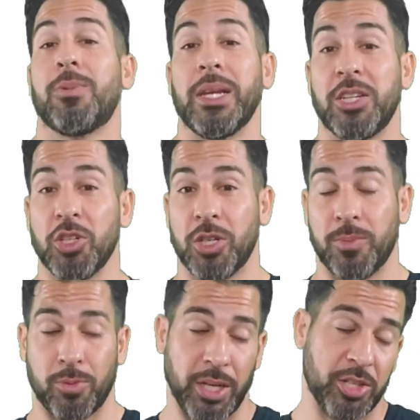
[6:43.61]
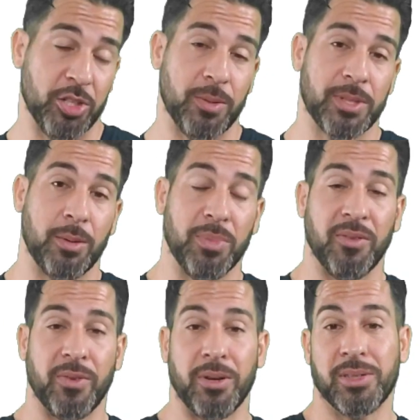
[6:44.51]
relationships can be
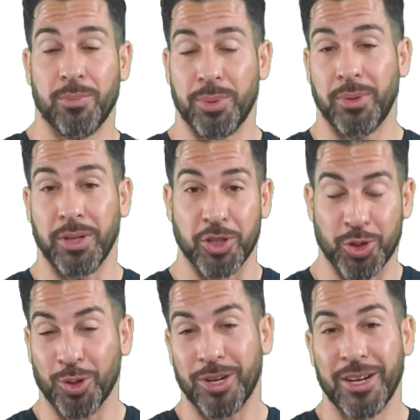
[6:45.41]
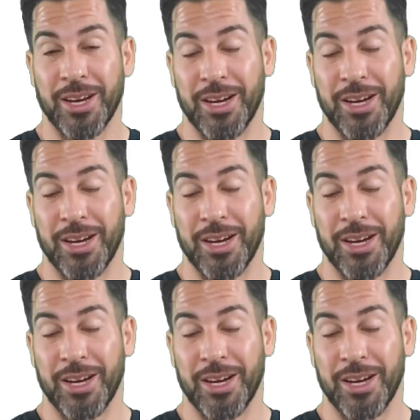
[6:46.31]
very simple and short,